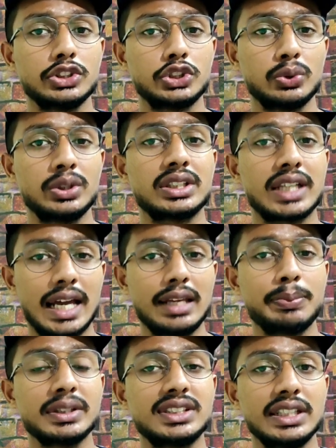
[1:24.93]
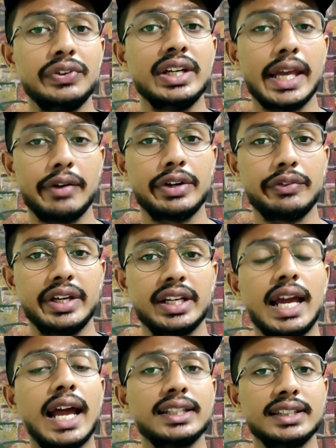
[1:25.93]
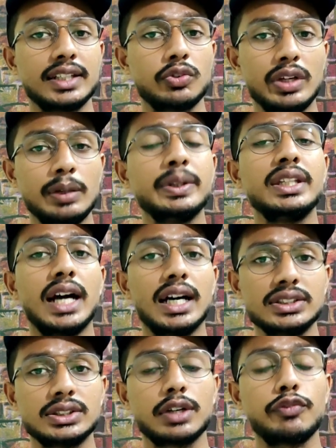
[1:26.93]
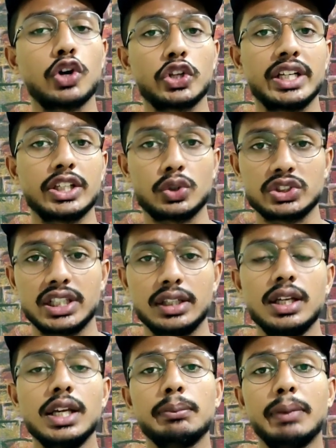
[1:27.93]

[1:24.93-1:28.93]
should type Civil Everywhere, and that will be the answer for that question.